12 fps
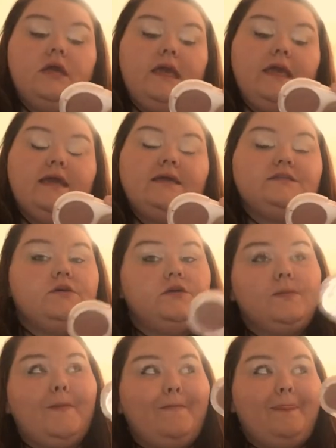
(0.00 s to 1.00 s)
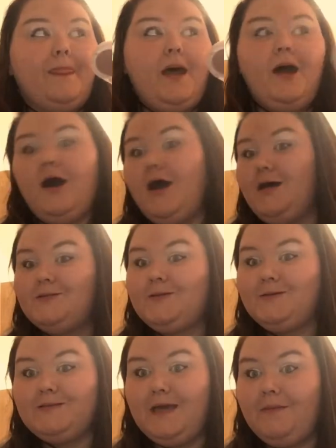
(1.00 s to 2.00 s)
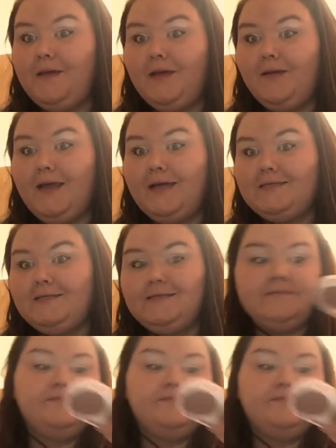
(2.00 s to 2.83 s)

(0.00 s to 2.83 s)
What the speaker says: And us girls like bigger lashes.